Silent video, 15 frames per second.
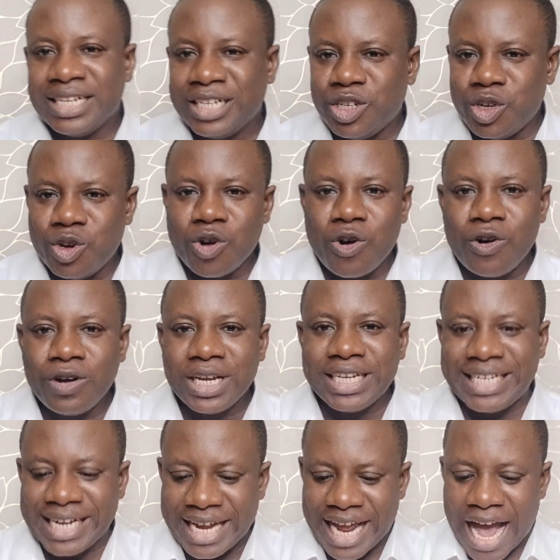you know,
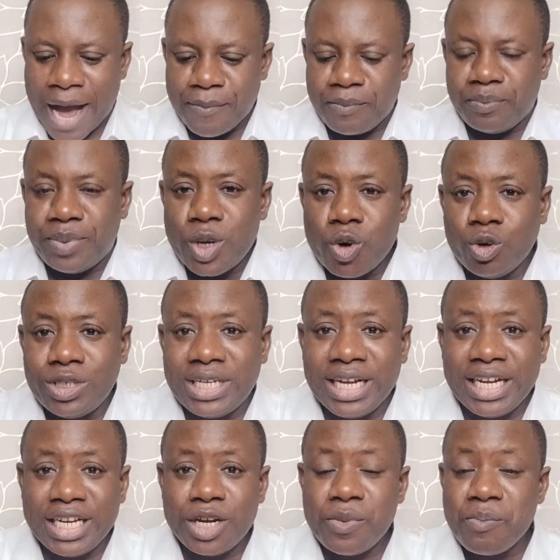they are
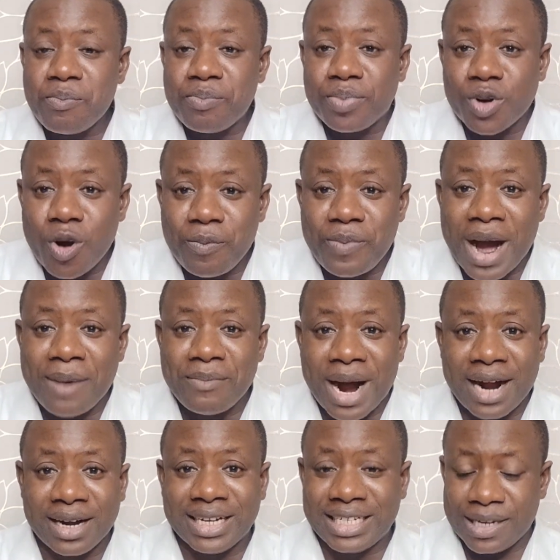building proper
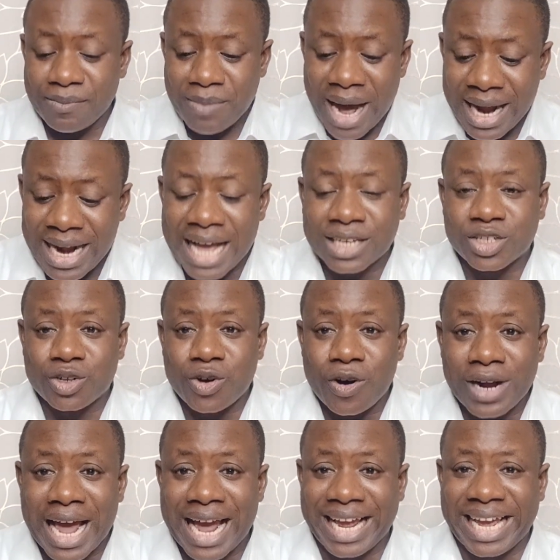marriage. The man has
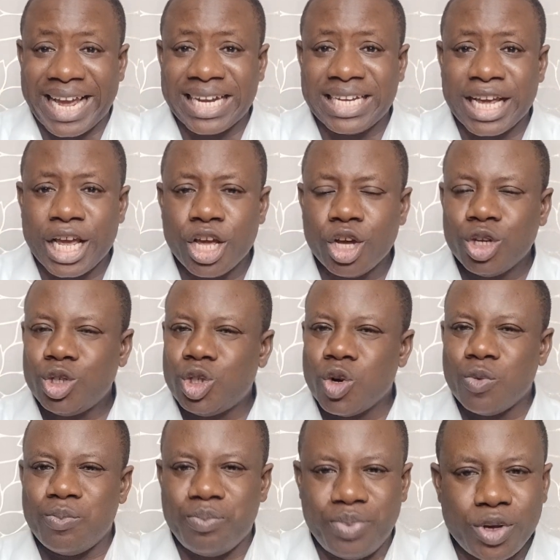gone ahead
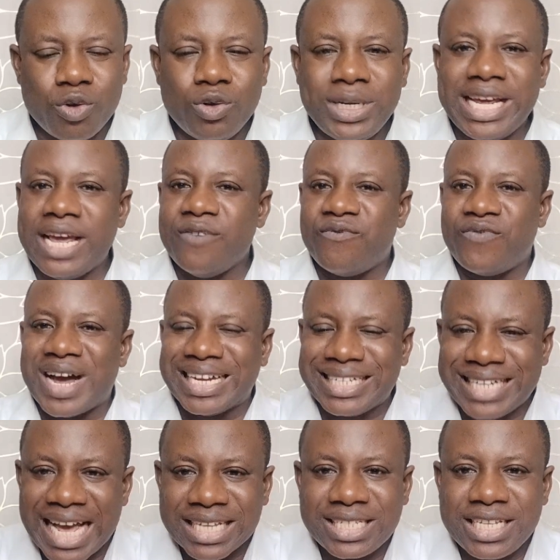to build a
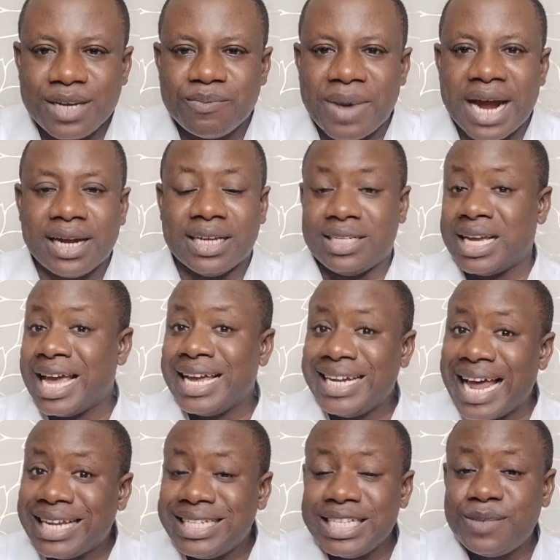fantastic marriage
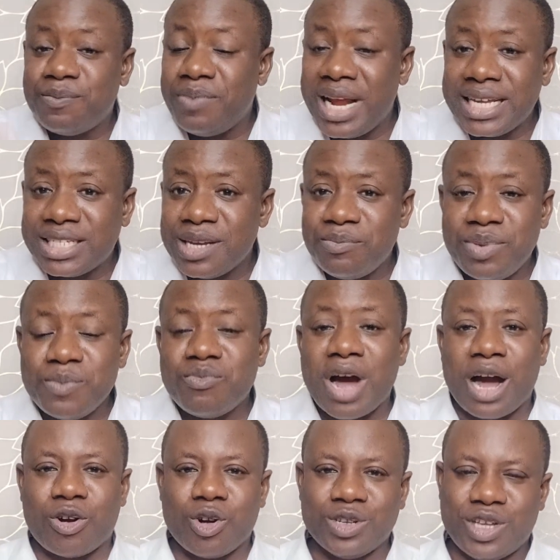that is blessing people
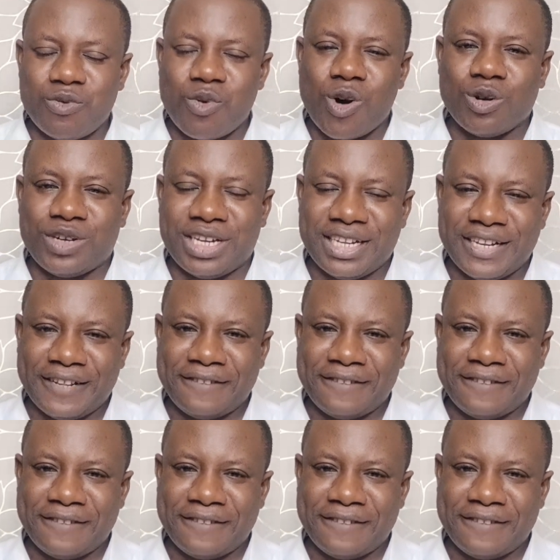across the world.